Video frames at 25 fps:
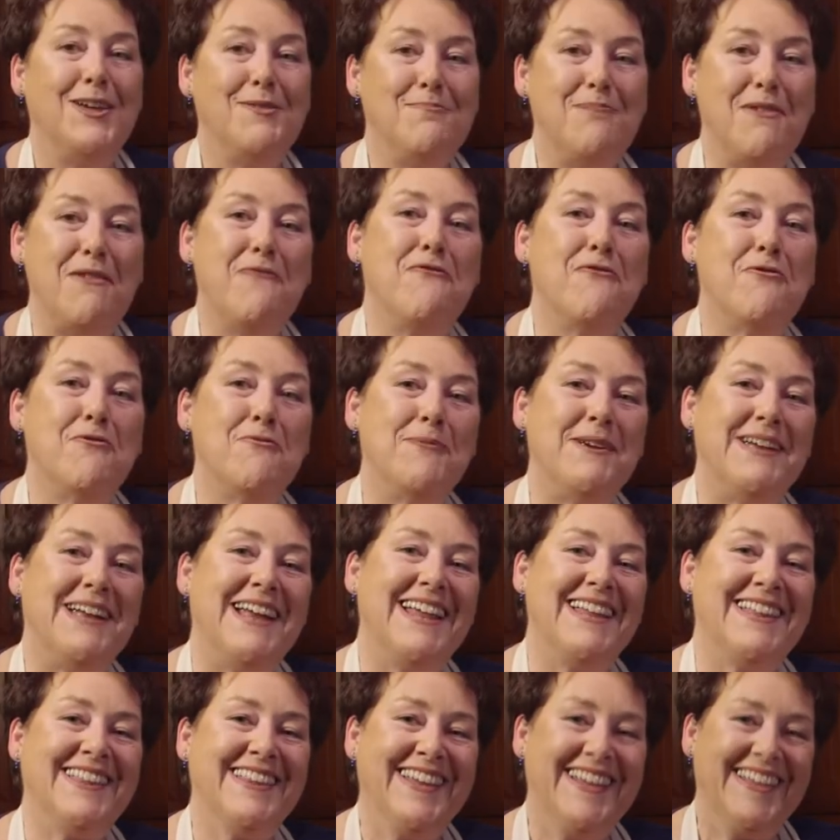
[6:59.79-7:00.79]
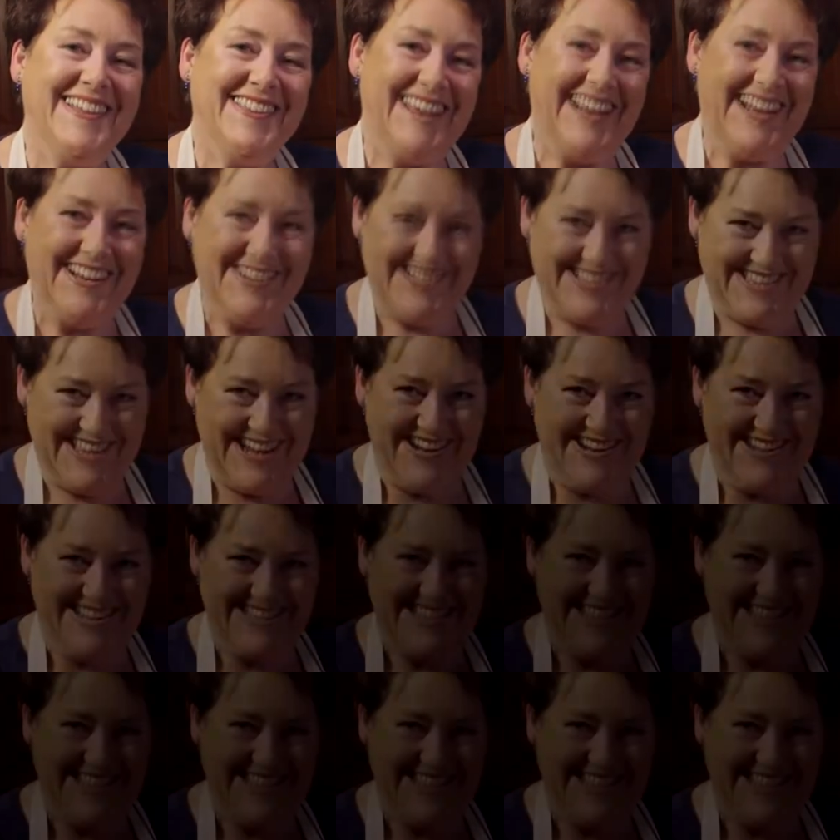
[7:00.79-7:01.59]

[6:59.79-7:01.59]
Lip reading: before we can take the second